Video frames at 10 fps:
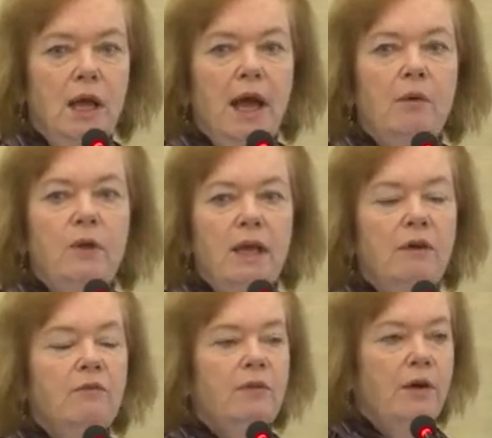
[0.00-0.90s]
And we
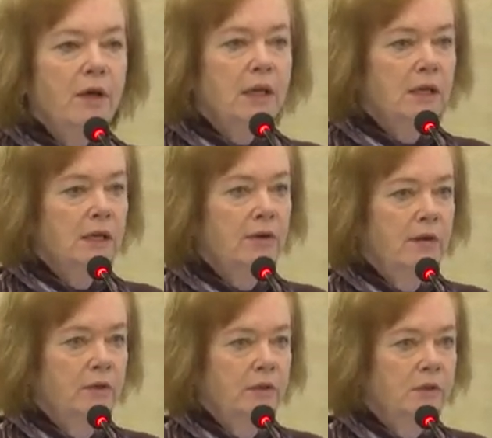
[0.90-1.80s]
have very clear
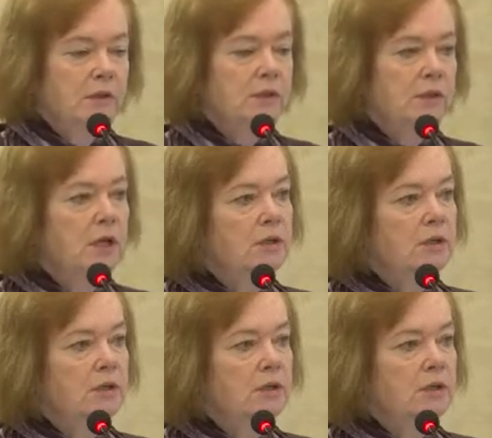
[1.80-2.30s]
evidence